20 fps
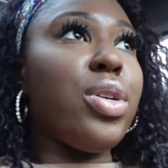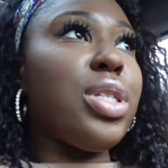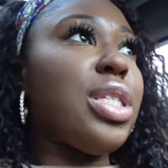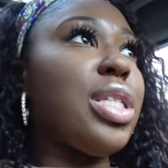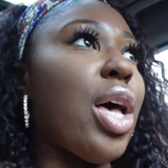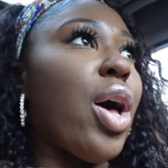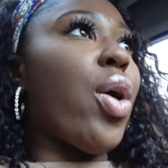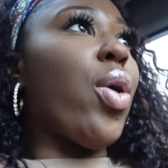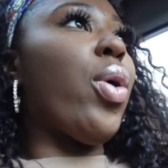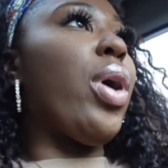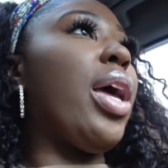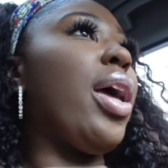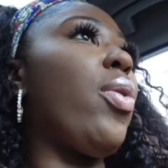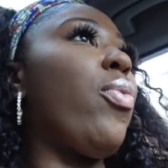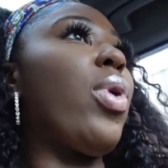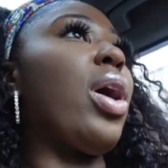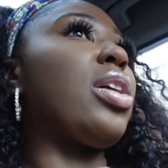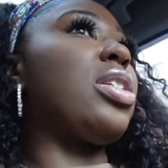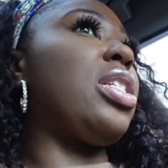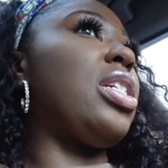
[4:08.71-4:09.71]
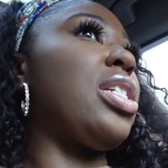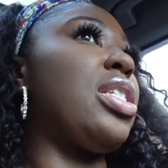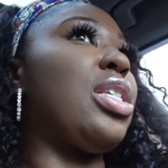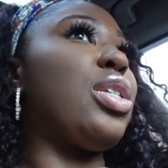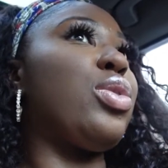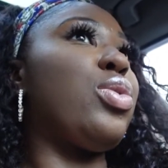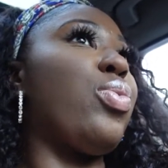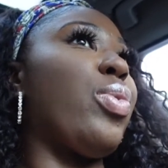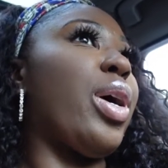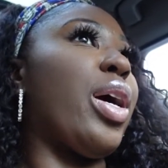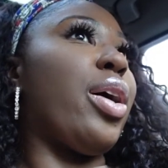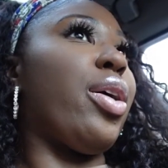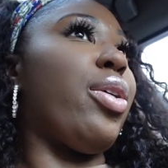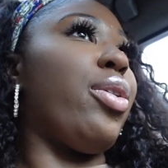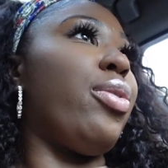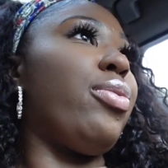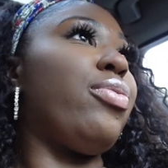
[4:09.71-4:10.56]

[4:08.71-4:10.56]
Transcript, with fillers: So it works just as well